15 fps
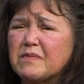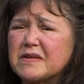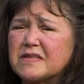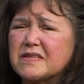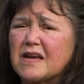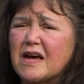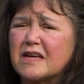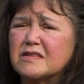
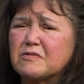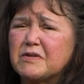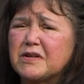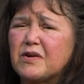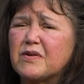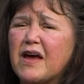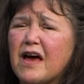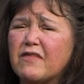Besides, we
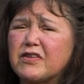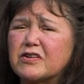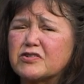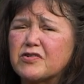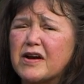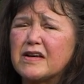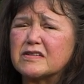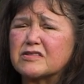don't have your
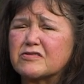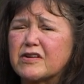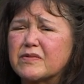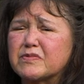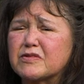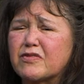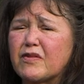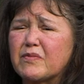
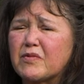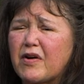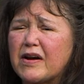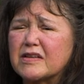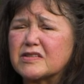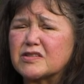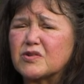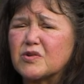transcripts from
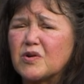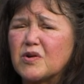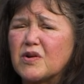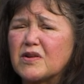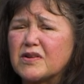grade school,